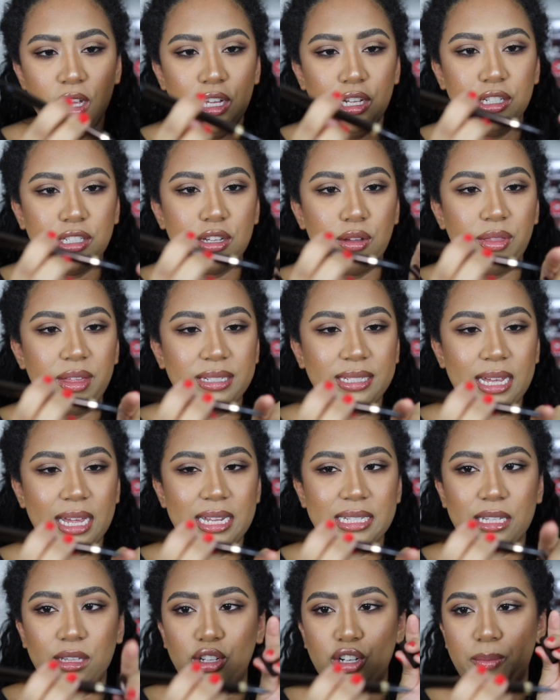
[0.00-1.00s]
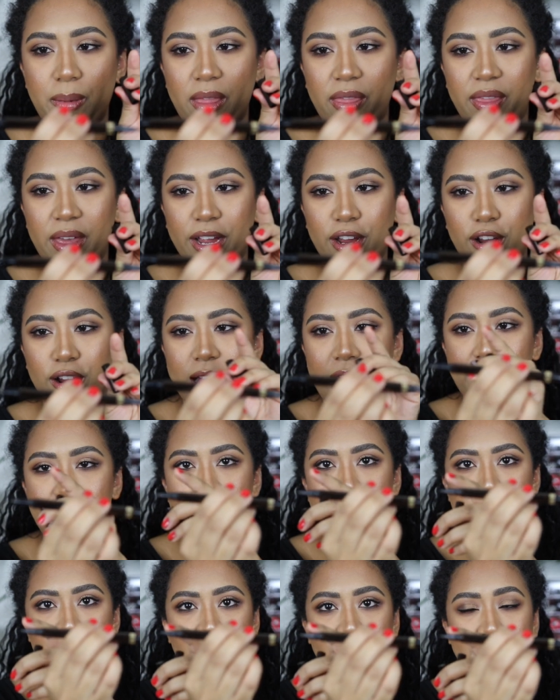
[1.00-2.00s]
So this side is a little bit thicker, and
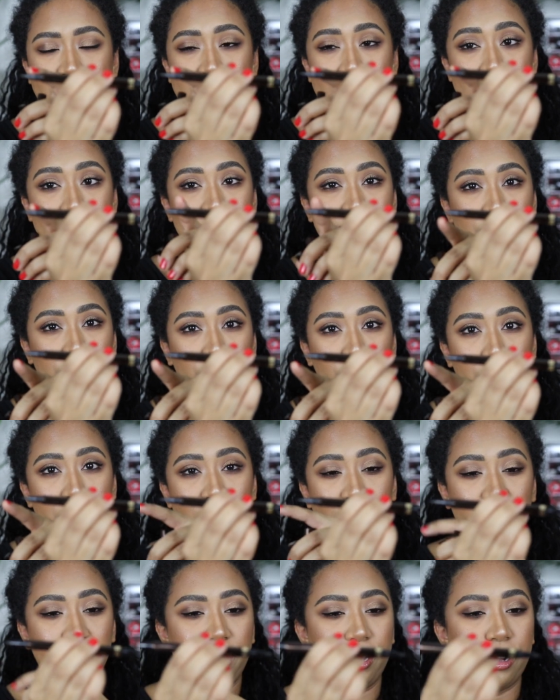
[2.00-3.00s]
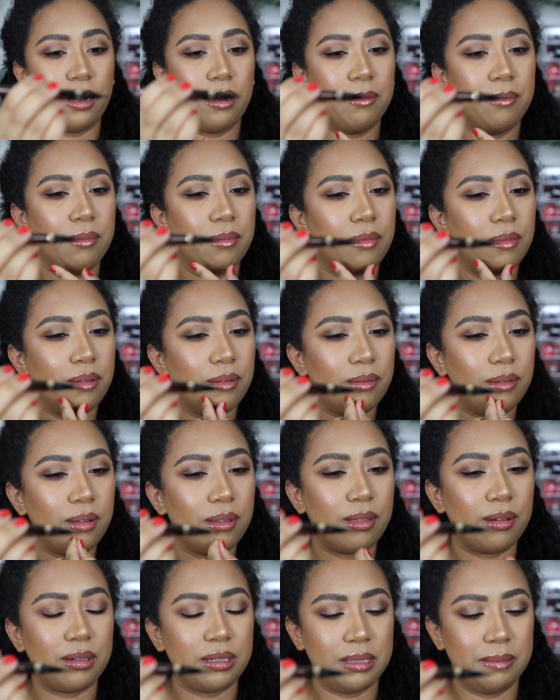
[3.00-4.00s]
then this side is a little bit thinner.
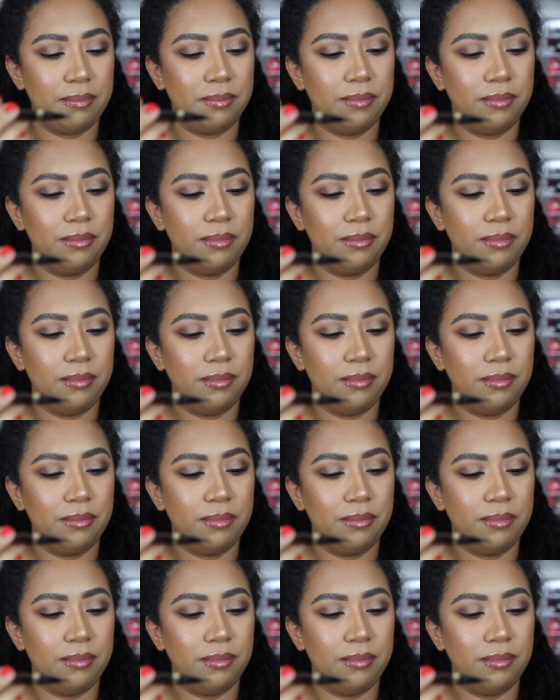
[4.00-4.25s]
Like there's